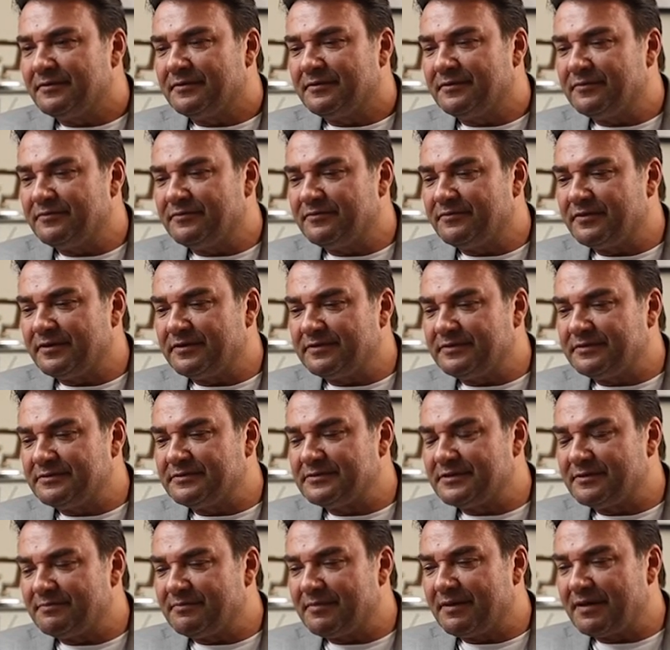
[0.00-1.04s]
who've had
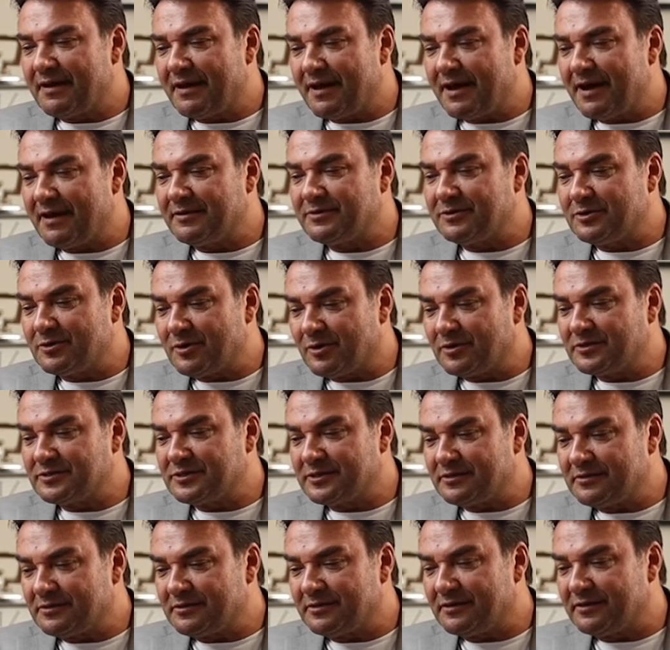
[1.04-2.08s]
some hard knocks
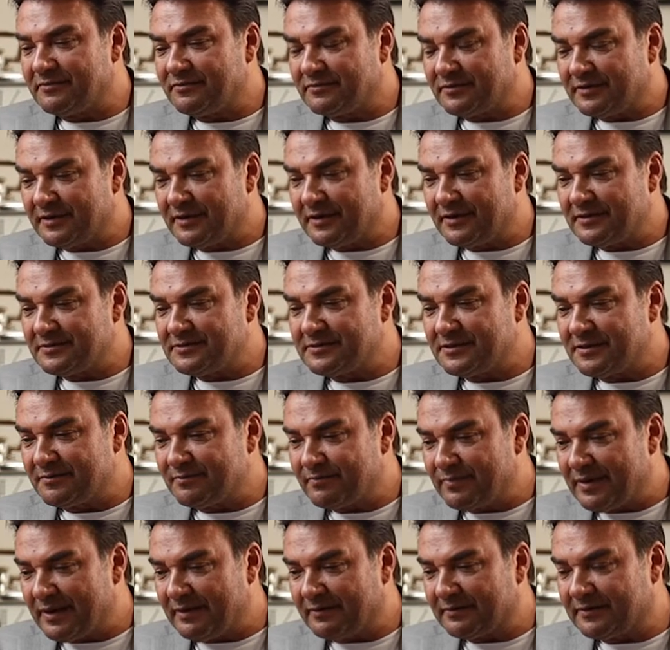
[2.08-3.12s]
in life, cancer,
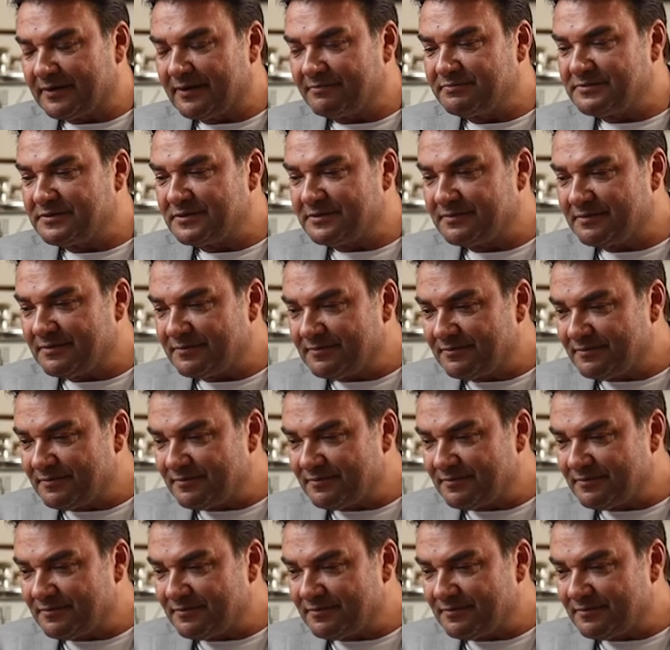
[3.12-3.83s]
bankruptcy, mm.